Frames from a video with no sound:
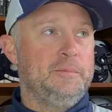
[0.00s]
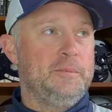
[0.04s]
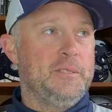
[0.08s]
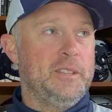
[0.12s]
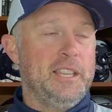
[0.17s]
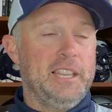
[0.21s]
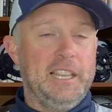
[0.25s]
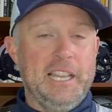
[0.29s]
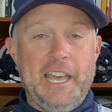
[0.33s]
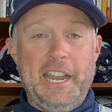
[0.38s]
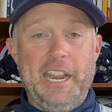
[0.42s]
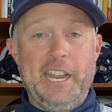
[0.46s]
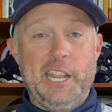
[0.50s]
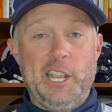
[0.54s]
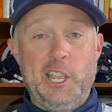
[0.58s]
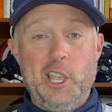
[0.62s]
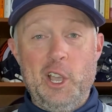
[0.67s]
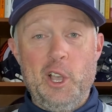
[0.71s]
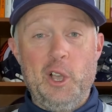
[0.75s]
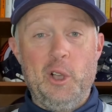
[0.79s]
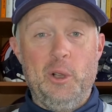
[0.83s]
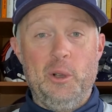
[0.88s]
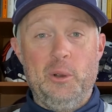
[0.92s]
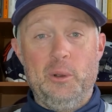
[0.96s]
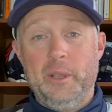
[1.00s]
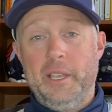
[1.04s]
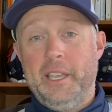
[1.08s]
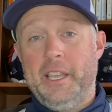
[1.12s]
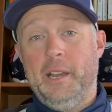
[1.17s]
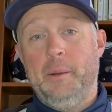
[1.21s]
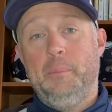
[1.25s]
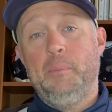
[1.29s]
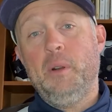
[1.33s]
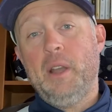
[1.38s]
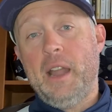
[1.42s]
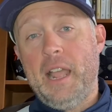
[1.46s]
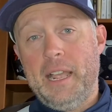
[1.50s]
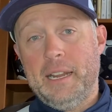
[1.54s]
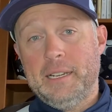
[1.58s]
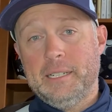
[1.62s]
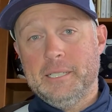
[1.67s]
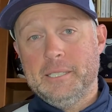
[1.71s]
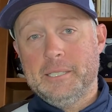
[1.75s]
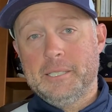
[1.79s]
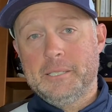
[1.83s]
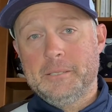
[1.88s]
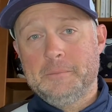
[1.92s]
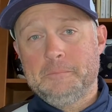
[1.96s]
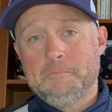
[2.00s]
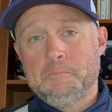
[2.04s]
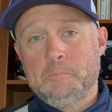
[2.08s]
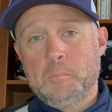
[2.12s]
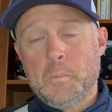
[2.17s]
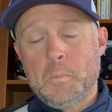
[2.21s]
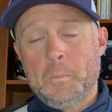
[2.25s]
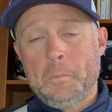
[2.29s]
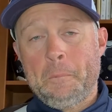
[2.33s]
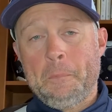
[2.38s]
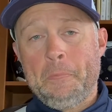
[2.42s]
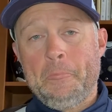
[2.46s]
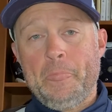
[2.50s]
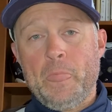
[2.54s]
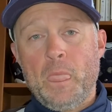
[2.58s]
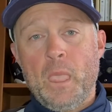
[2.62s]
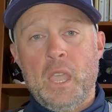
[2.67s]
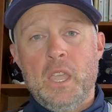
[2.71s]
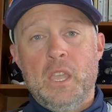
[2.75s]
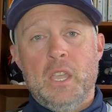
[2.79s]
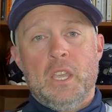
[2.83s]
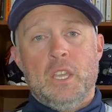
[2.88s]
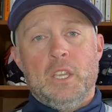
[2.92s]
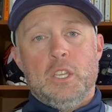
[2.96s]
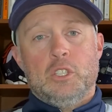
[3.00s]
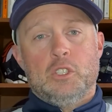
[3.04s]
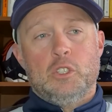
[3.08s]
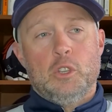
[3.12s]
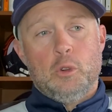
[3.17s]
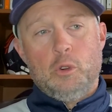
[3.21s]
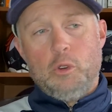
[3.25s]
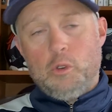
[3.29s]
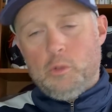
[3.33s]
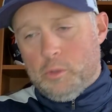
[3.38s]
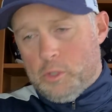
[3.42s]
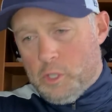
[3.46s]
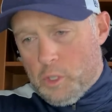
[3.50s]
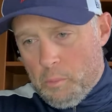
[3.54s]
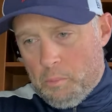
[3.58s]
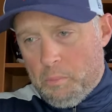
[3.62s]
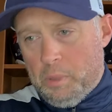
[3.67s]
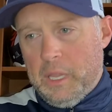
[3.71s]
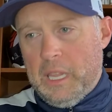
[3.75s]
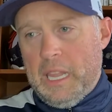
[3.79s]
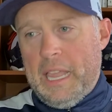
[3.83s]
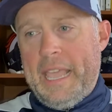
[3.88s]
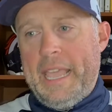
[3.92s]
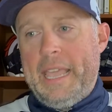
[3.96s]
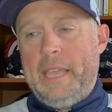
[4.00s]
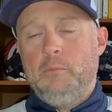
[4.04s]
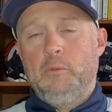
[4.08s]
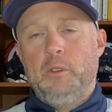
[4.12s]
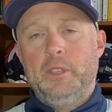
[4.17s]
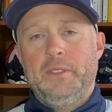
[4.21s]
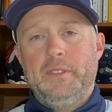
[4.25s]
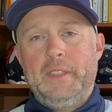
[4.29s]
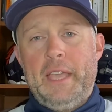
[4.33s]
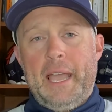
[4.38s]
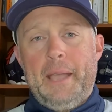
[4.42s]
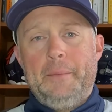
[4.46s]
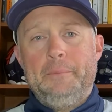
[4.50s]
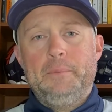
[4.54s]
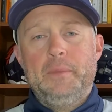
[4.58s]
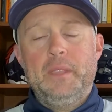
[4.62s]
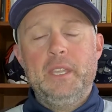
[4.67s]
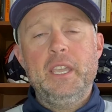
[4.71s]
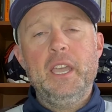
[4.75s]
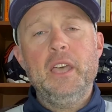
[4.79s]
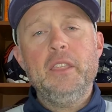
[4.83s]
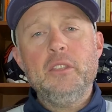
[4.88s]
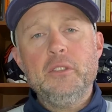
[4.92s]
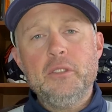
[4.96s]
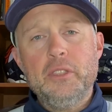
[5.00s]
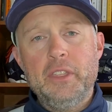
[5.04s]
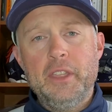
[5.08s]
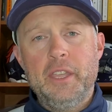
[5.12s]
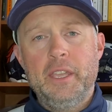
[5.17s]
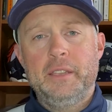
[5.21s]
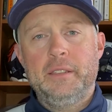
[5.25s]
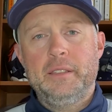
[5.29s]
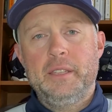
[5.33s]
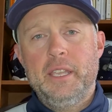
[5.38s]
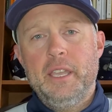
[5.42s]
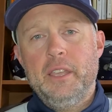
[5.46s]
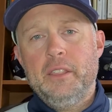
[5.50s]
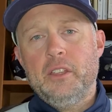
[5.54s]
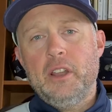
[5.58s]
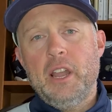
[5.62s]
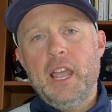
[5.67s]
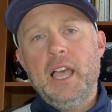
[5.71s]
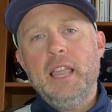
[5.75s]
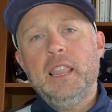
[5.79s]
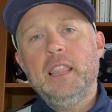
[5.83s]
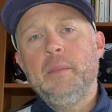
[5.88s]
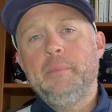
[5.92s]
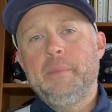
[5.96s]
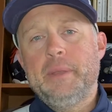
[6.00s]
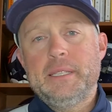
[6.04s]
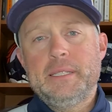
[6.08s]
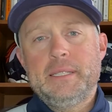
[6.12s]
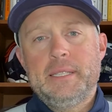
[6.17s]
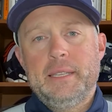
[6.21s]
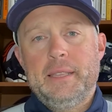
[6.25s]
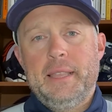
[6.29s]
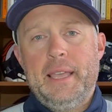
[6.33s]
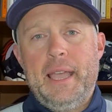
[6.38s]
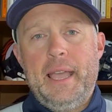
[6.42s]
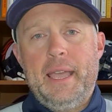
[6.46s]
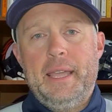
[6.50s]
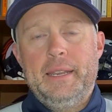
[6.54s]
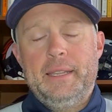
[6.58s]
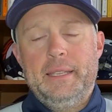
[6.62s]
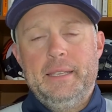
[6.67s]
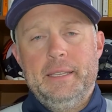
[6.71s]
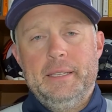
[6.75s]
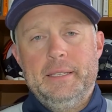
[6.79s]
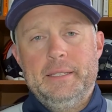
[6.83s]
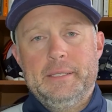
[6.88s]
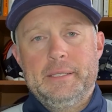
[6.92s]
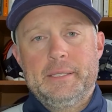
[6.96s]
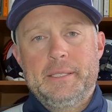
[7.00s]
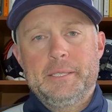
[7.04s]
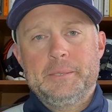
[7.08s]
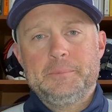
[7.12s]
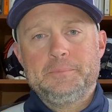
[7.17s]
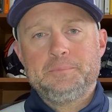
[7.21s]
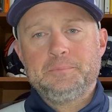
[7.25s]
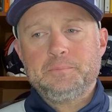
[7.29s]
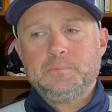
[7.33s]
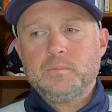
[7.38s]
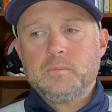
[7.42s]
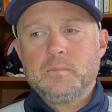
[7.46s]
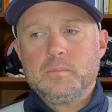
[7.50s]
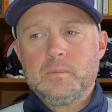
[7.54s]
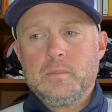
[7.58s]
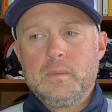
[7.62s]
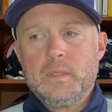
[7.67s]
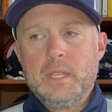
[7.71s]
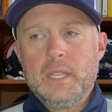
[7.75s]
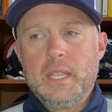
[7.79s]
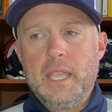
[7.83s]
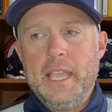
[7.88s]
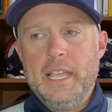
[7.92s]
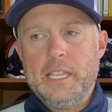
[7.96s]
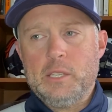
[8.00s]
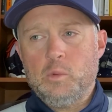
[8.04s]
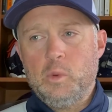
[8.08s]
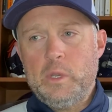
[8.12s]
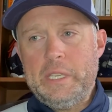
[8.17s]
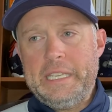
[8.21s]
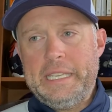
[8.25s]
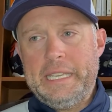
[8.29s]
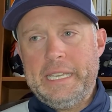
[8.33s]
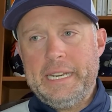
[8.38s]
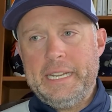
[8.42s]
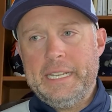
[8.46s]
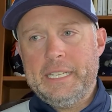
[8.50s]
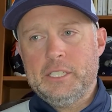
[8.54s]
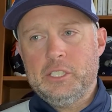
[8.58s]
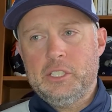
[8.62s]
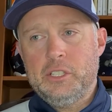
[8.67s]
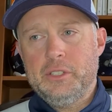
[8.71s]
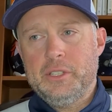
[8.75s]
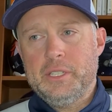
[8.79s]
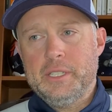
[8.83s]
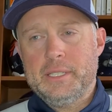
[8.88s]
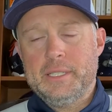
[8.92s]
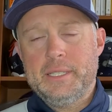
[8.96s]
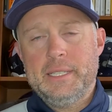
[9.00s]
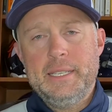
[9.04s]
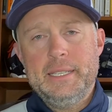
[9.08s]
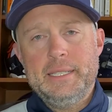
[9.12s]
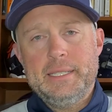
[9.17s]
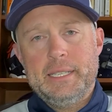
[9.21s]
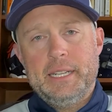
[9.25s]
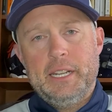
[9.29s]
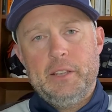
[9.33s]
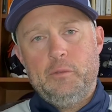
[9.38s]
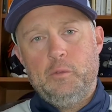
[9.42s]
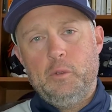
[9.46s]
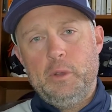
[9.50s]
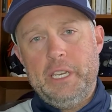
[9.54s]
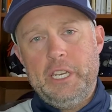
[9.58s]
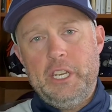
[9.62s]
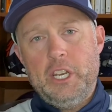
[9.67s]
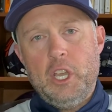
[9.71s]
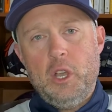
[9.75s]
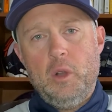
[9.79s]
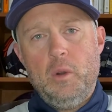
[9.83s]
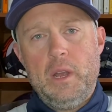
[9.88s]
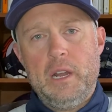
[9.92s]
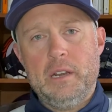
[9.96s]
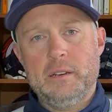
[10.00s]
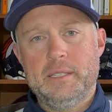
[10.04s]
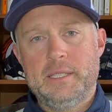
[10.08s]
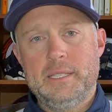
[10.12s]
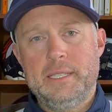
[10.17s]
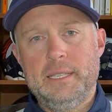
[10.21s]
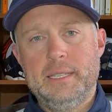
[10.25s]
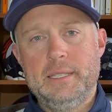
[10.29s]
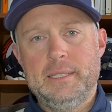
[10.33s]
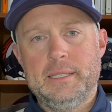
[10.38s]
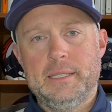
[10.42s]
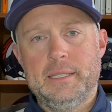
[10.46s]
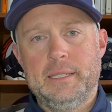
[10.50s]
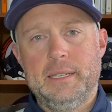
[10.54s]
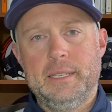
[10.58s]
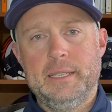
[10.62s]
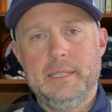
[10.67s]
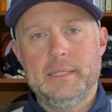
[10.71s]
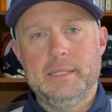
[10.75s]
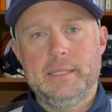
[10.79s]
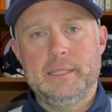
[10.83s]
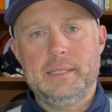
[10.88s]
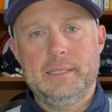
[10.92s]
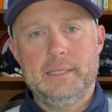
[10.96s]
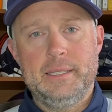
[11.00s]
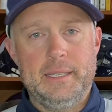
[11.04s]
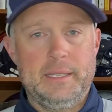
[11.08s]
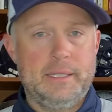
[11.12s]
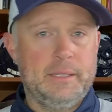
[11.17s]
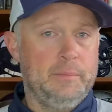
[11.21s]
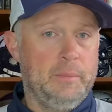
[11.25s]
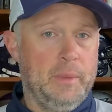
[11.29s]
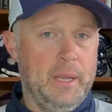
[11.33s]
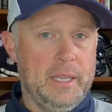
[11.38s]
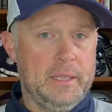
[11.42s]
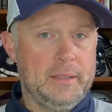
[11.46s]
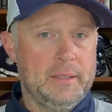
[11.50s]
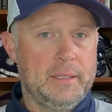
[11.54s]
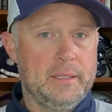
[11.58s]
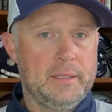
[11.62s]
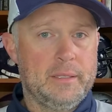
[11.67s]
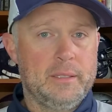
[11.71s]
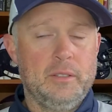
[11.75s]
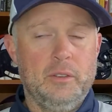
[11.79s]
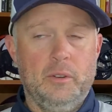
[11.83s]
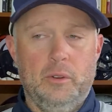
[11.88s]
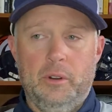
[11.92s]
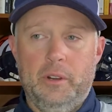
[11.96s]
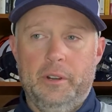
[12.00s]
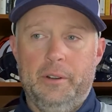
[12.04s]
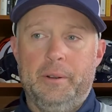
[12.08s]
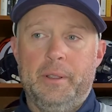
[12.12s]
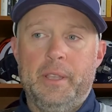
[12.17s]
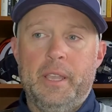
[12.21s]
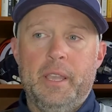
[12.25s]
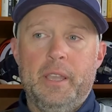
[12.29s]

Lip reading: let it go in a practice. So to plan with that. The other element to that is, as we get into the season, if we know our season is 6 months or